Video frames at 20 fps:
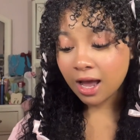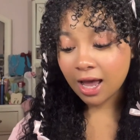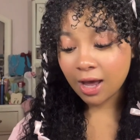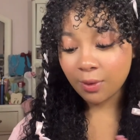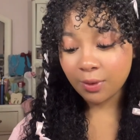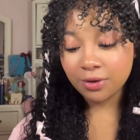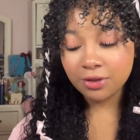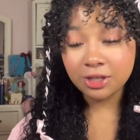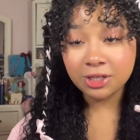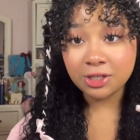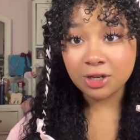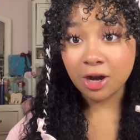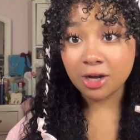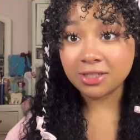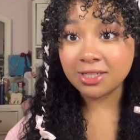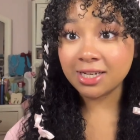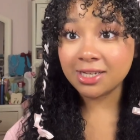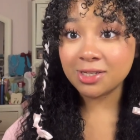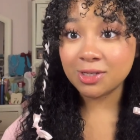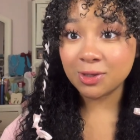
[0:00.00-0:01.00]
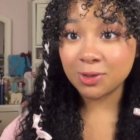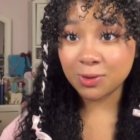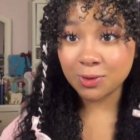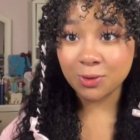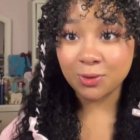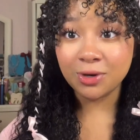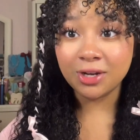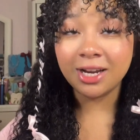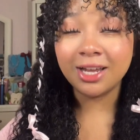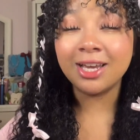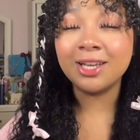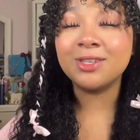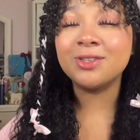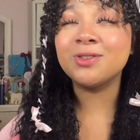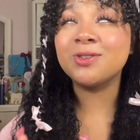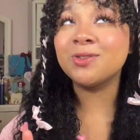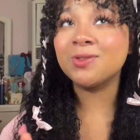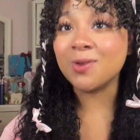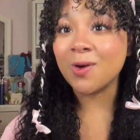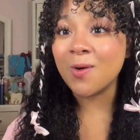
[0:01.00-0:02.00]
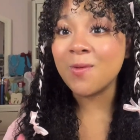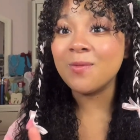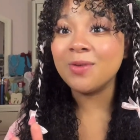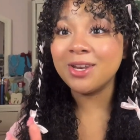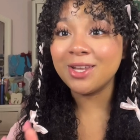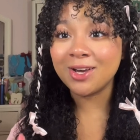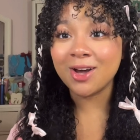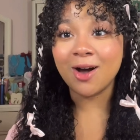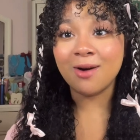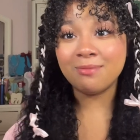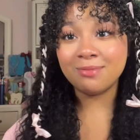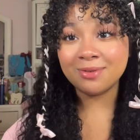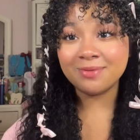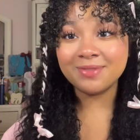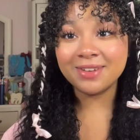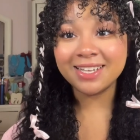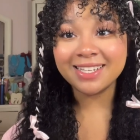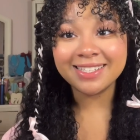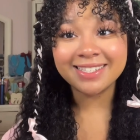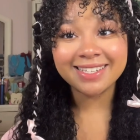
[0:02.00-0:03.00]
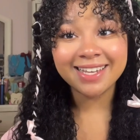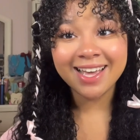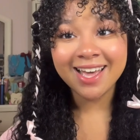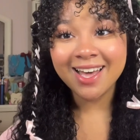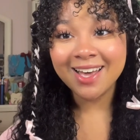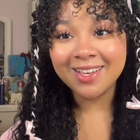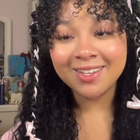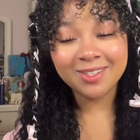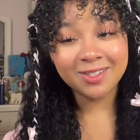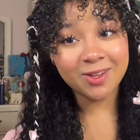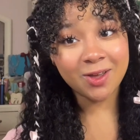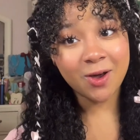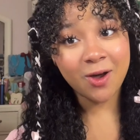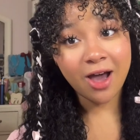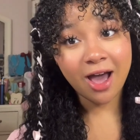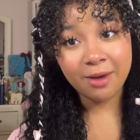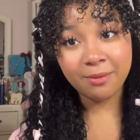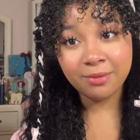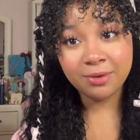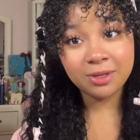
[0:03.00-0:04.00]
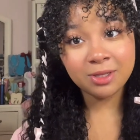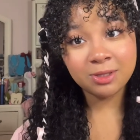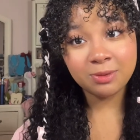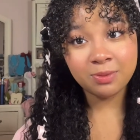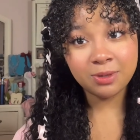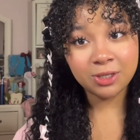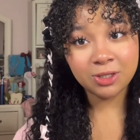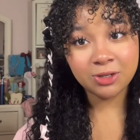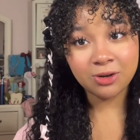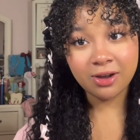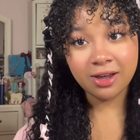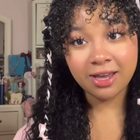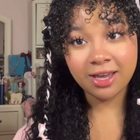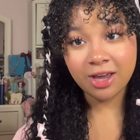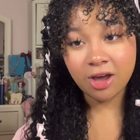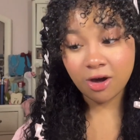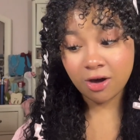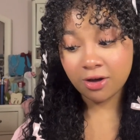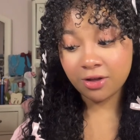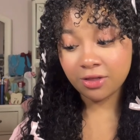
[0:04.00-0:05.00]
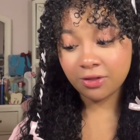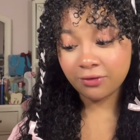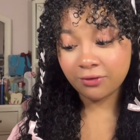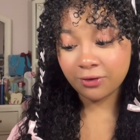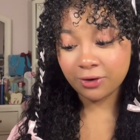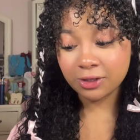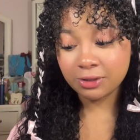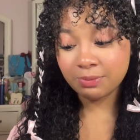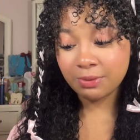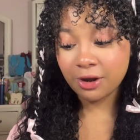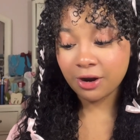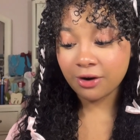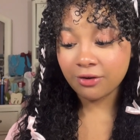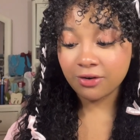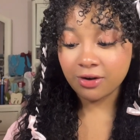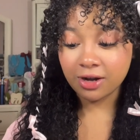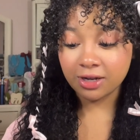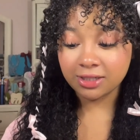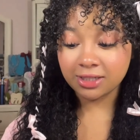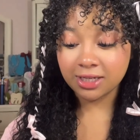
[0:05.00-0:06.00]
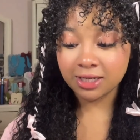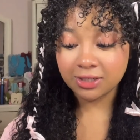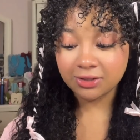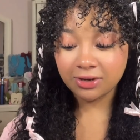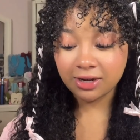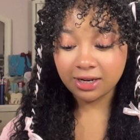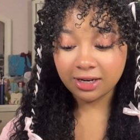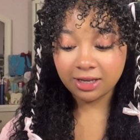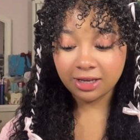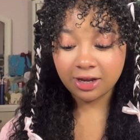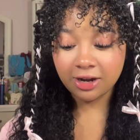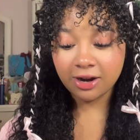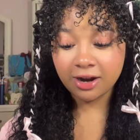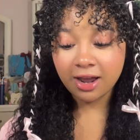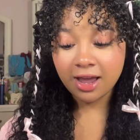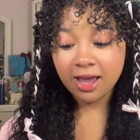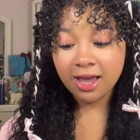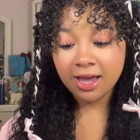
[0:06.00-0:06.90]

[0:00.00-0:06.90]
I wear these contacts to school and I get so many compliments. So I'm going to be trying on the first pair of contacts right here,